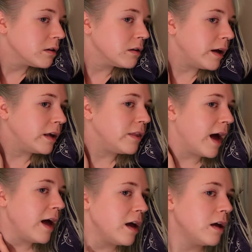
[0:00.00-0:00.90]
like
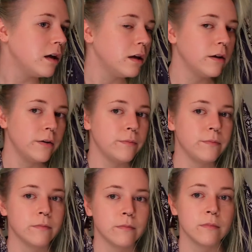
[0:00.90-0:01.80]
that.
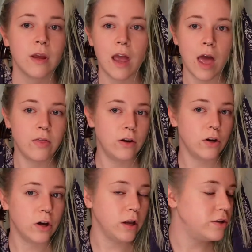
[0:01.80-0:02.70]
And then you're
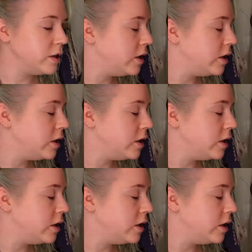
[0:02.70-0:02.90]
good to